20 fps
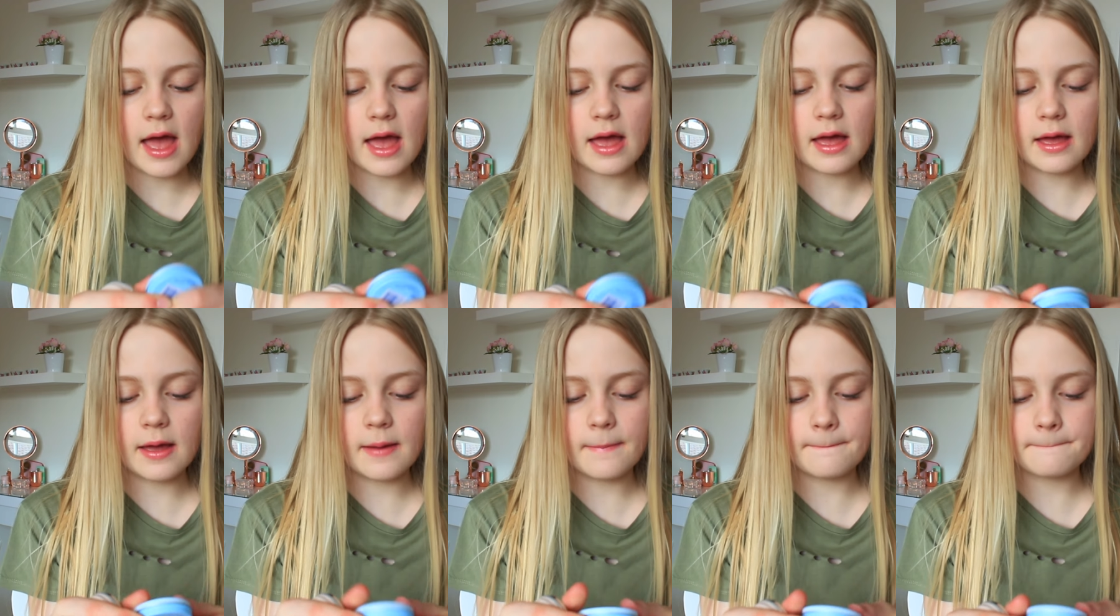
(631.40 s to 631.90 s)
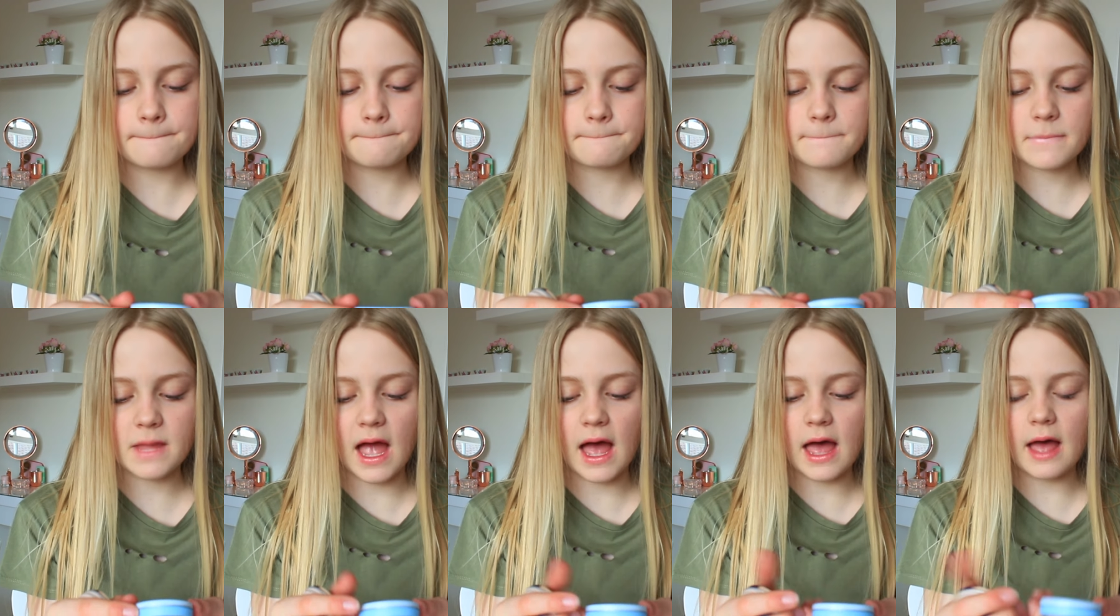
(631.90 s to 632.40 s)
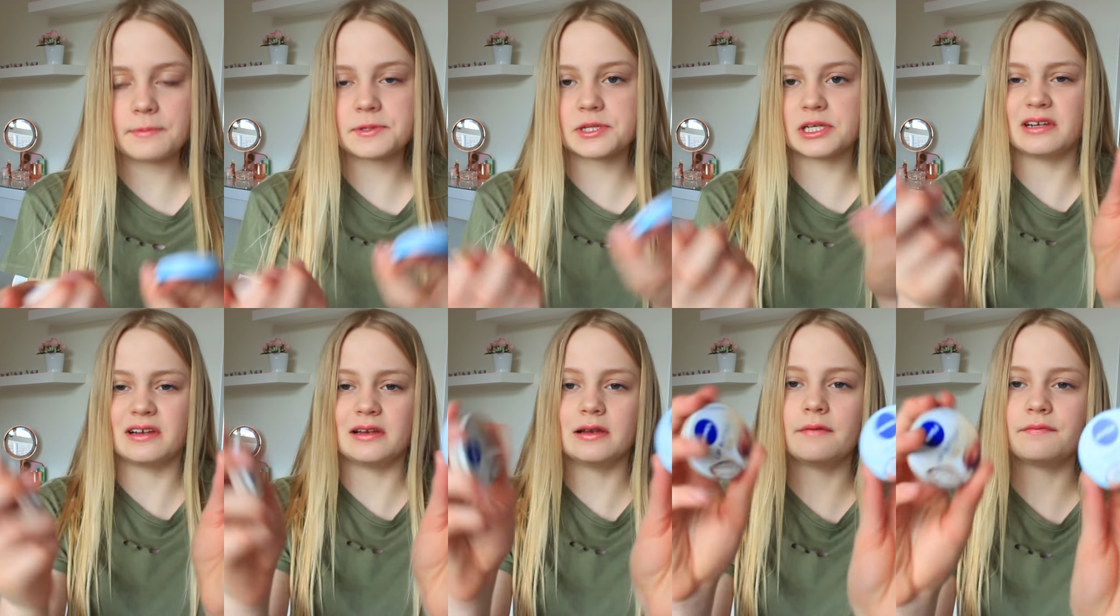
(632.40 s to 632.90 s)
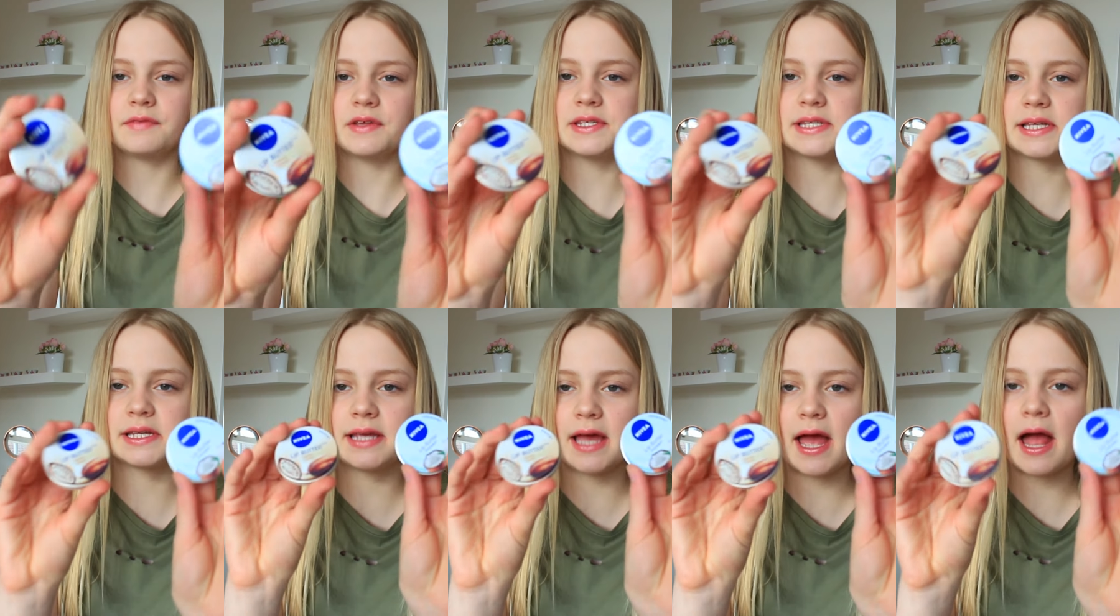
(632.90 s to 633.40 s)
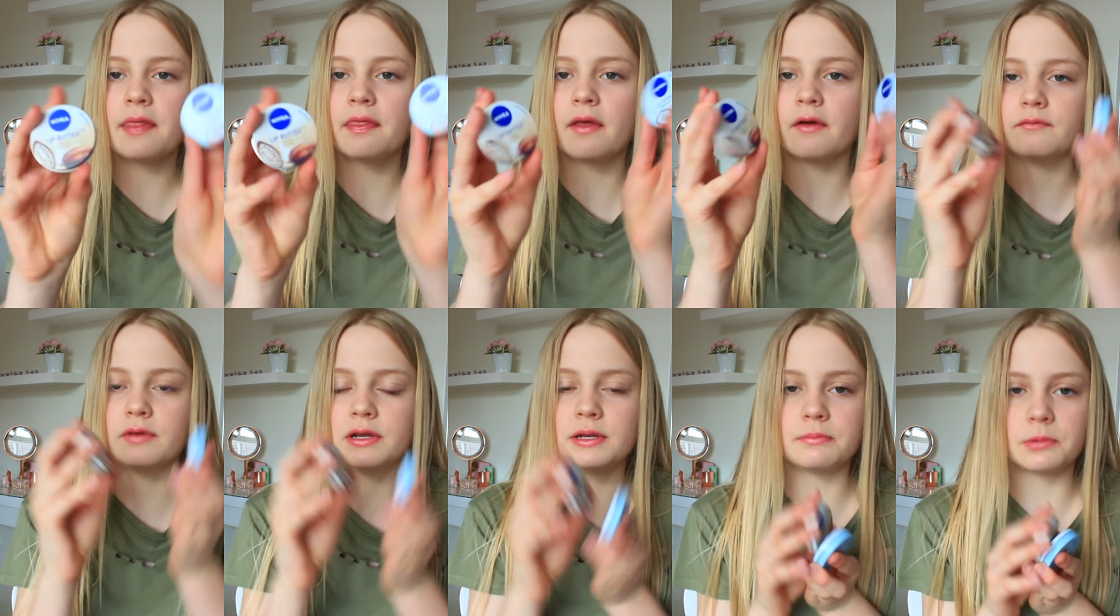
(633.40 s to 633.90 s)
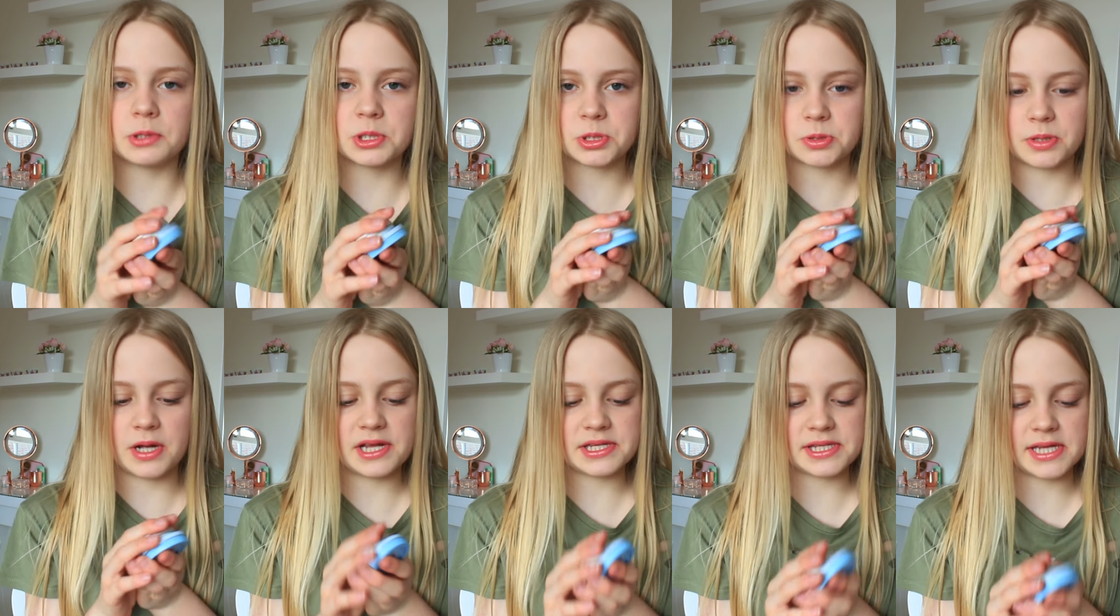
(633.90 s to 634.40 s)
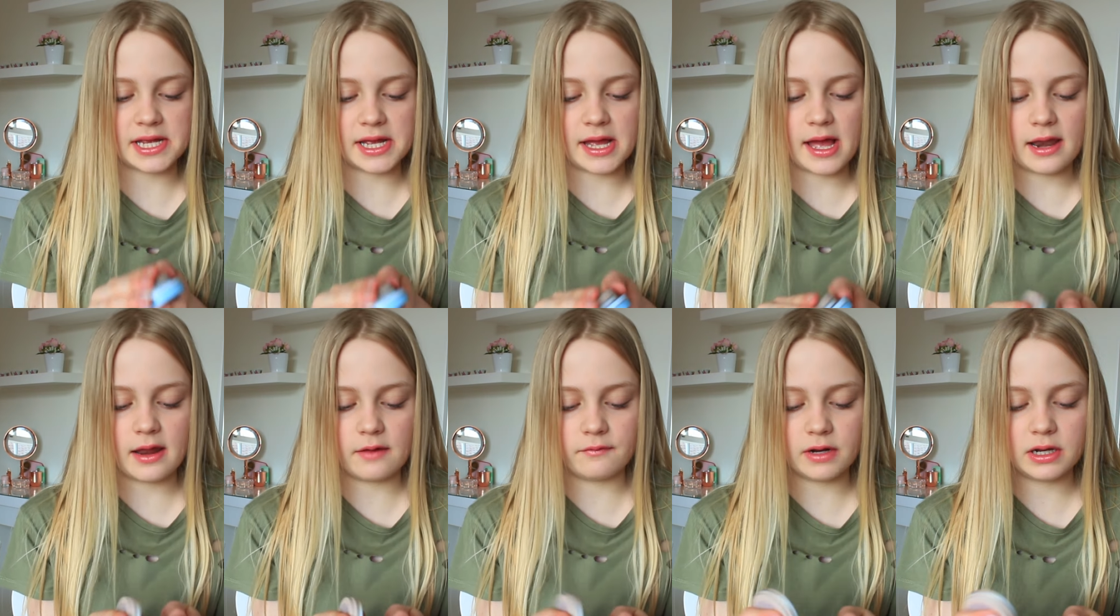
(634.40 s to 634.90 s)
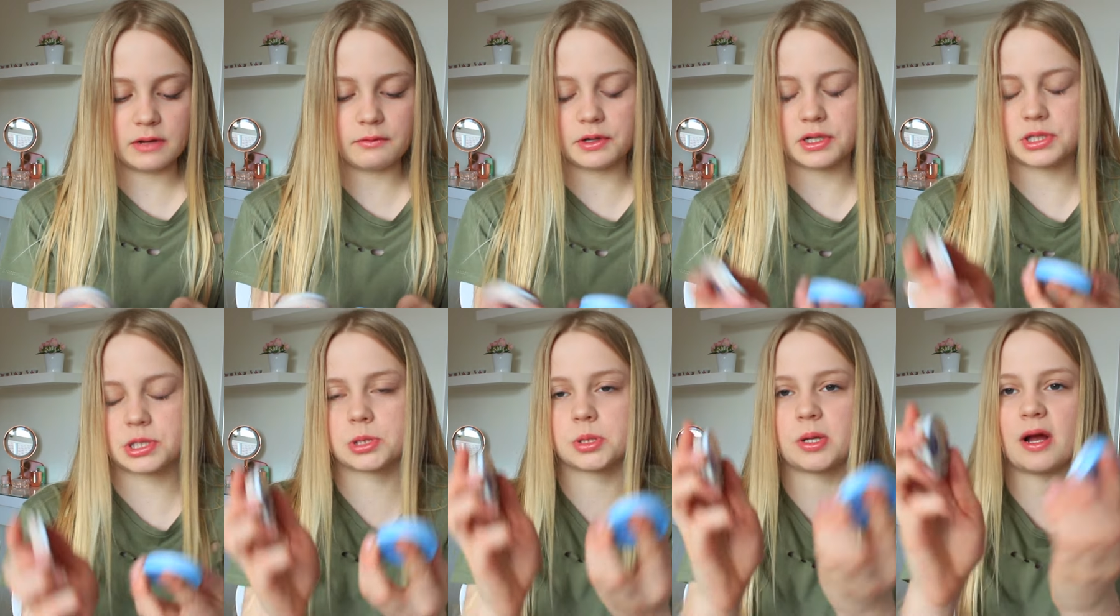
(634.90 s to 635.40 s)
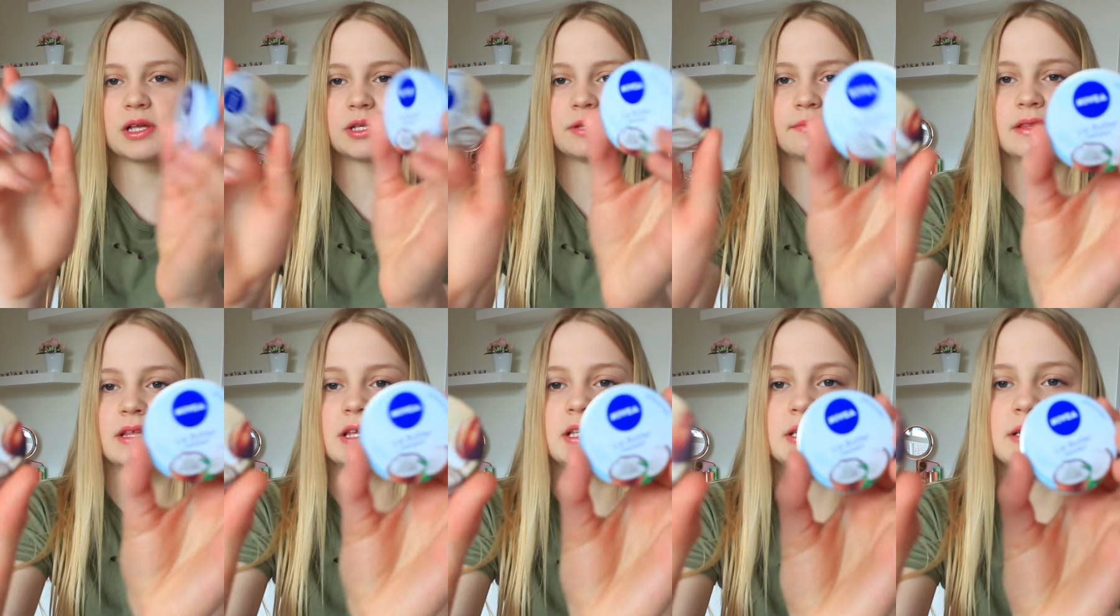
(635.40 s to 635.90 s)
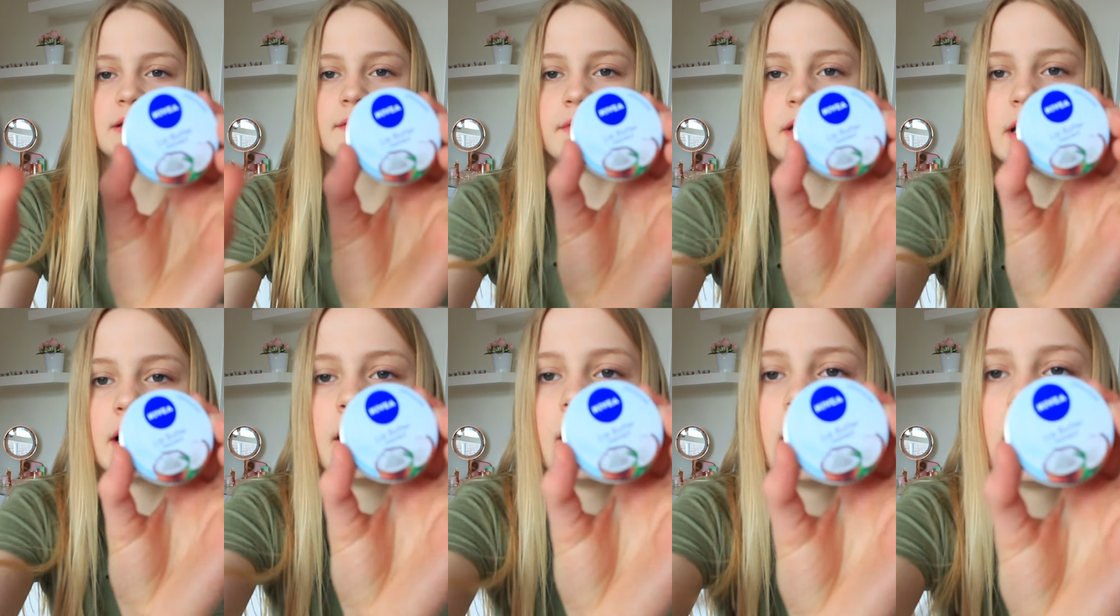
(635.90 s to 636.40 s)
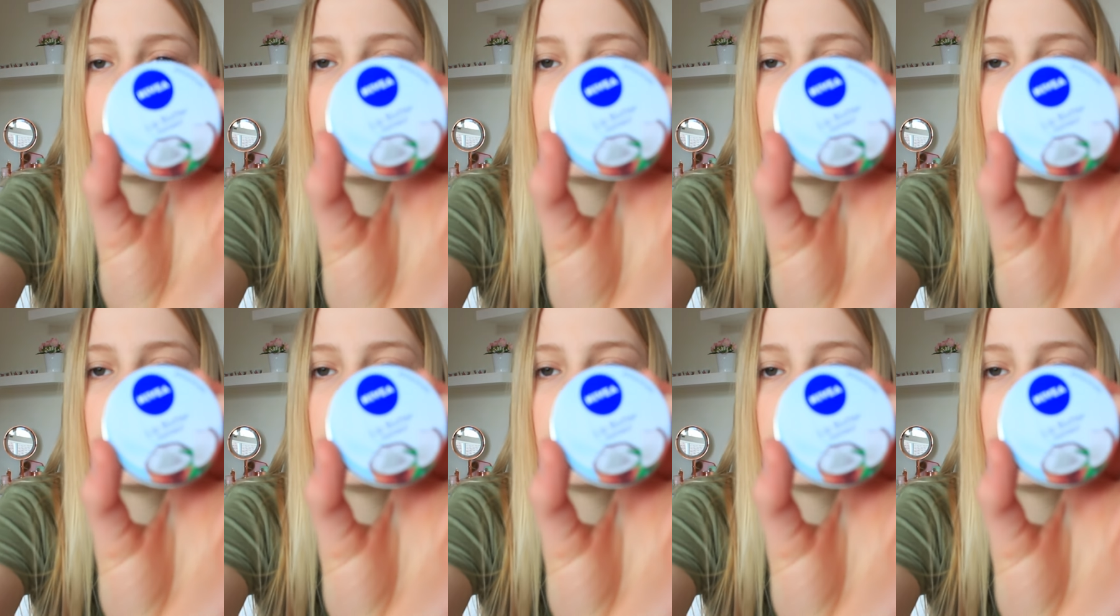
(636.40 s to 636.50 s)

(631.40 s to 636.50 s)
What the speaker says: I absolutely love these again. They're really moisturizing and I really wanted to try some of these Nivea